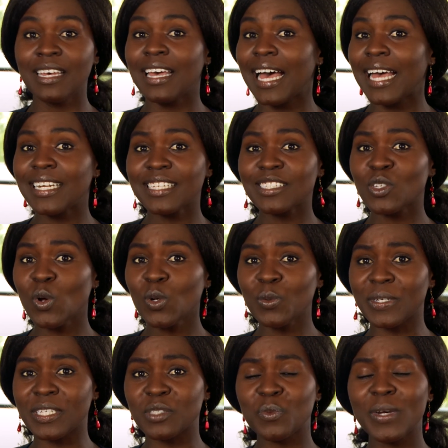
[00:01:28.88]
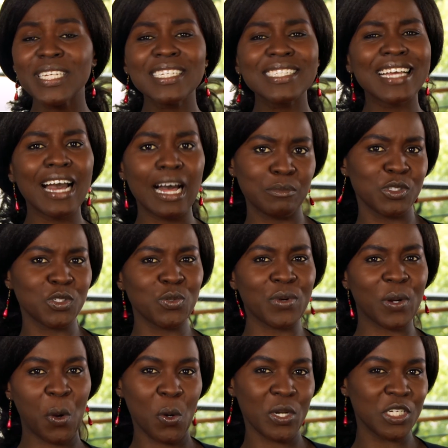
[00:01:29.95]
And as always, when it comes to
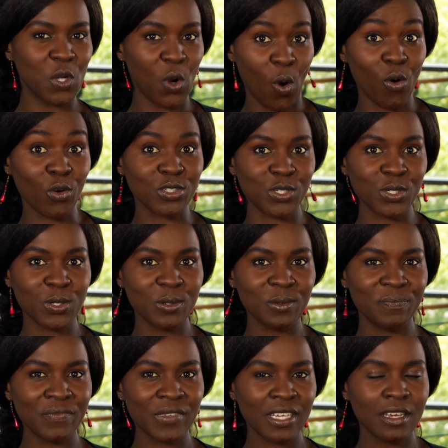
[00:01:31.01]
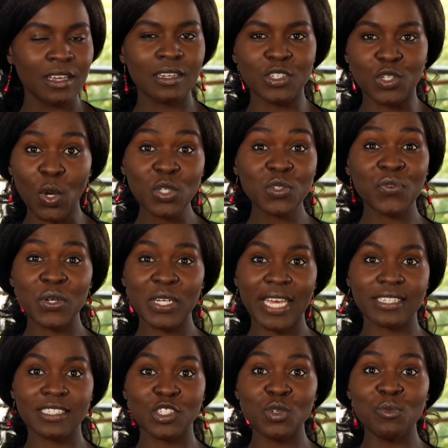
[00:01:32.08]
recording audio, don't
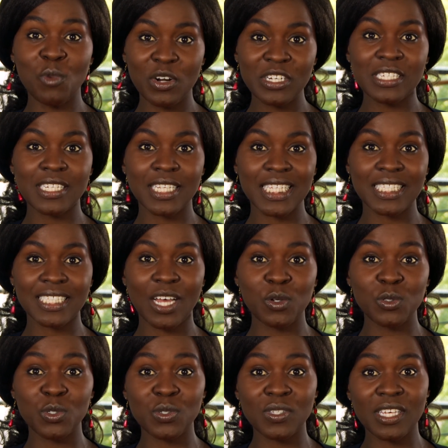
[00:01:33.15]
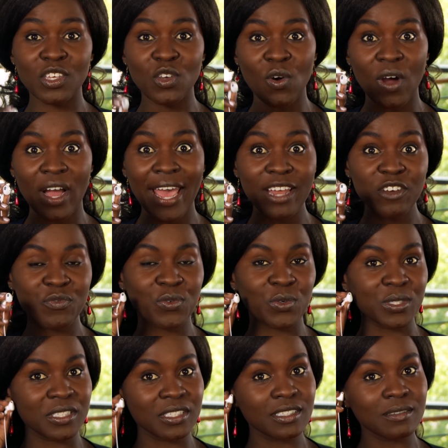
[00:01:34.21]
forget to monitor the sound using your
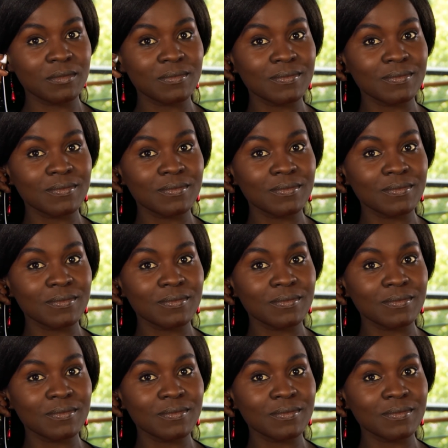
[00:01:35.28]
headphones.